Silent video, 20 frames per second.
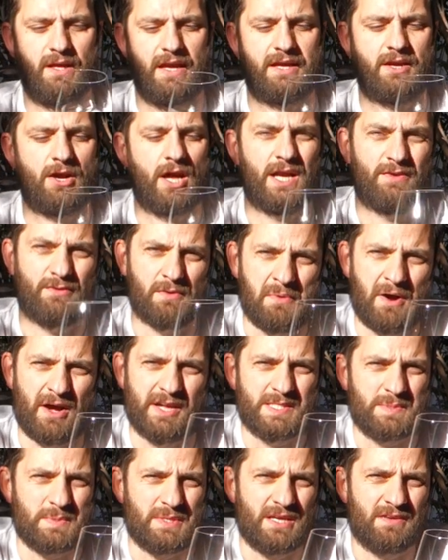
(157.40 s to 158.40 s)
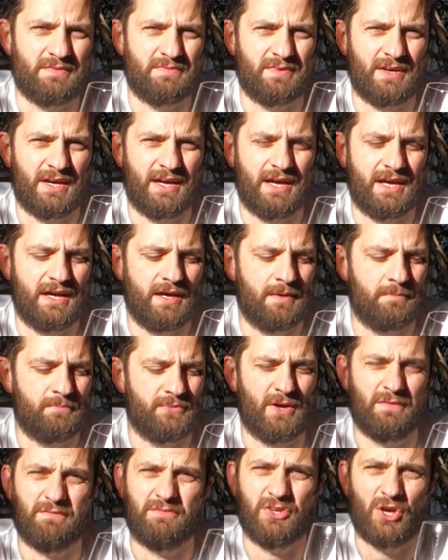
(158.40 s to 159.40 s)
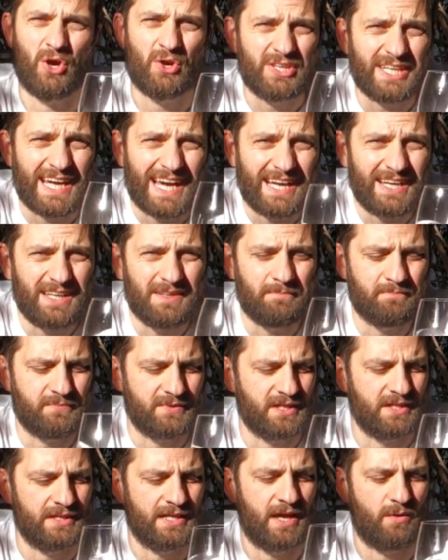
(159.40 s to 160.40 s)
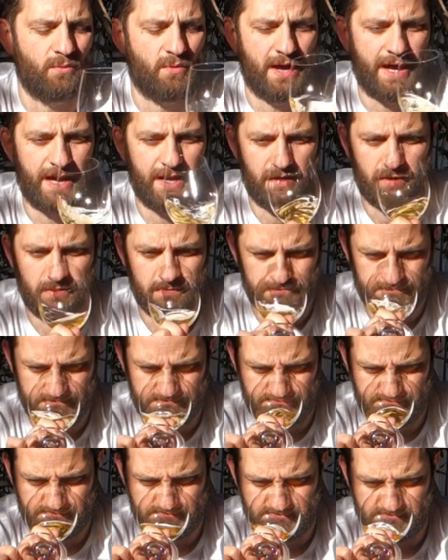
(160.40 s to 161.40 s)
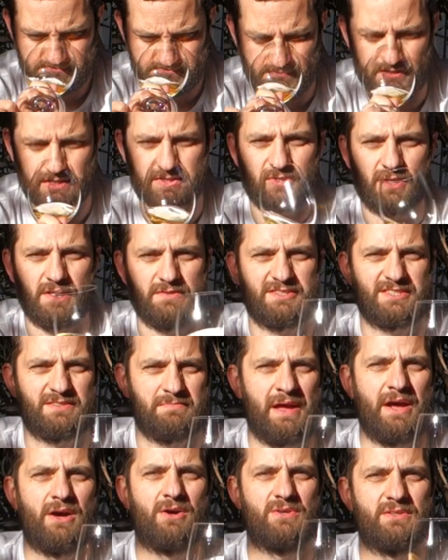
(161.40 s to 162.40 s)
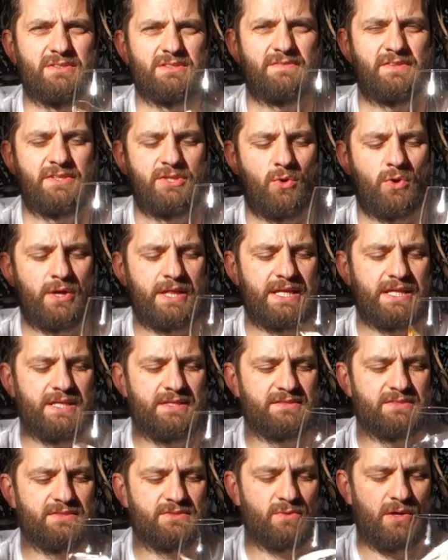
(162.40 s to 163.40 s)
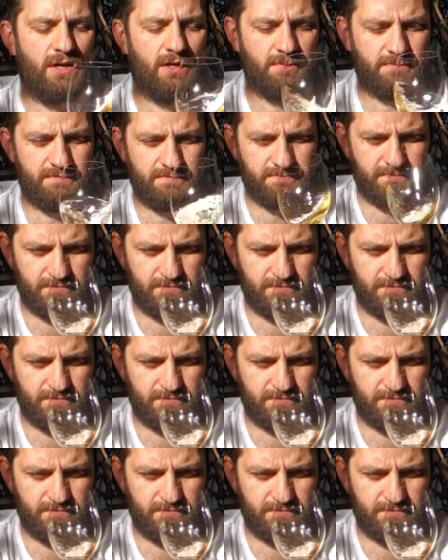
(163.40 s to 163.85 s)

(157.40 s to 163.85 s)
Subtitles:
It kind of reminds me of Viognier in that way. It sort of smells of an oiliness as well.